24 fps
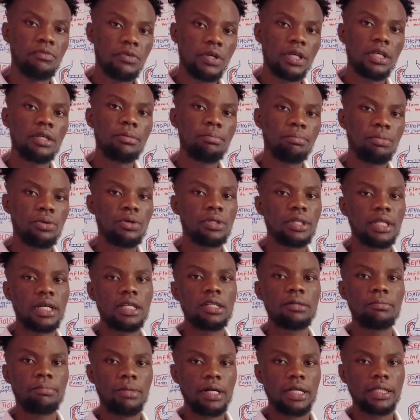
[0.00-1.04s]
Very
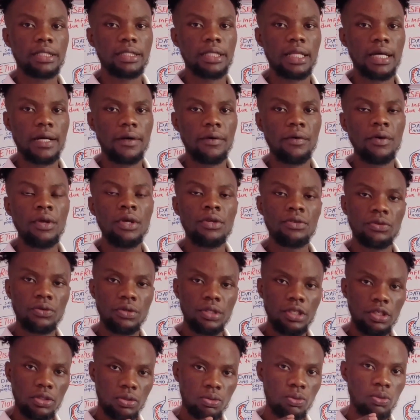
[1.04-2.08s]
important part now. So
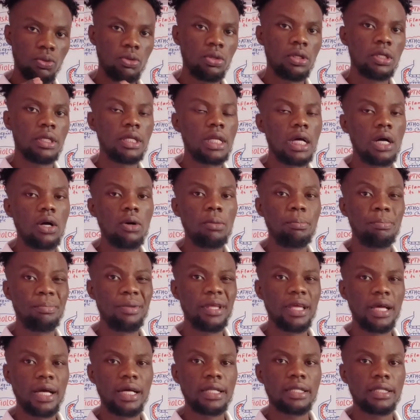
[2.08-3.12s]
you need to now
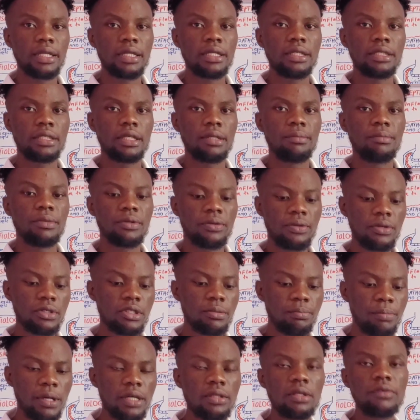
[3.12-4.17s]
pay attention,
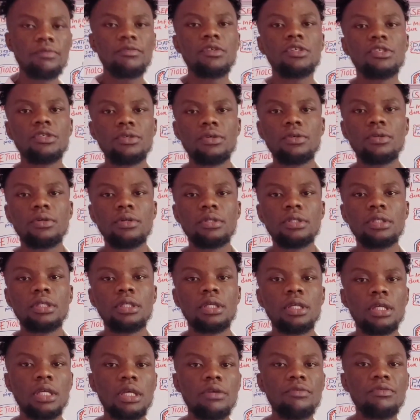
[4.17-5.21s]
because pathophysiology,
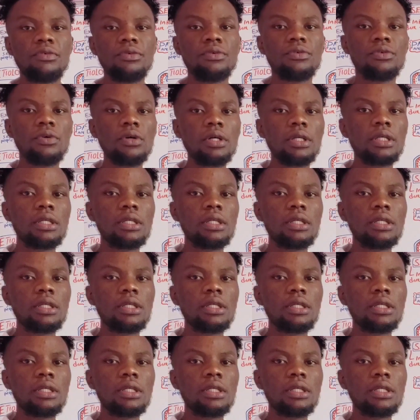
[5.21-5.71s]
if you know